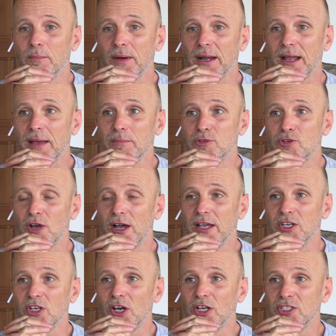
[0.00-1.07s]
But I'm
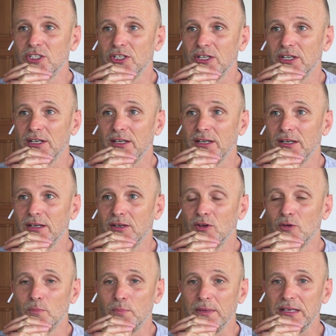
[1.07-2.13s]
trying not to
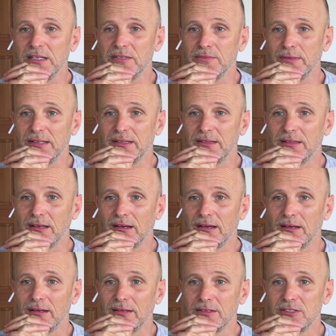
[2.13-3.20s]
compete with
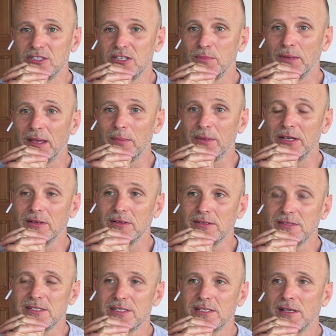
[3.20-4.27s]
cheap
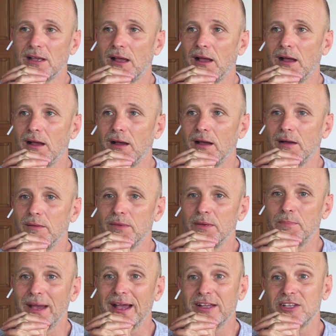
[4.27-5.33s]
chemicals. We
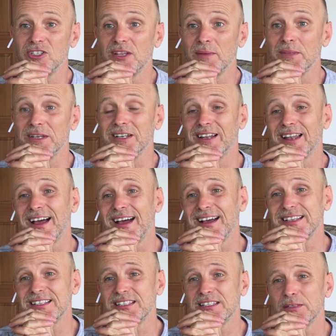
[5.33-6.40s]
package them in
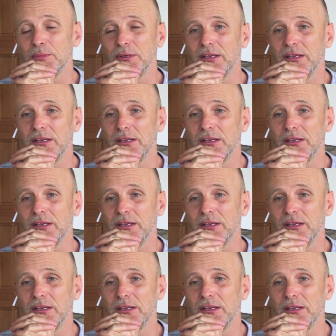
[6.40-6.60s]
glass.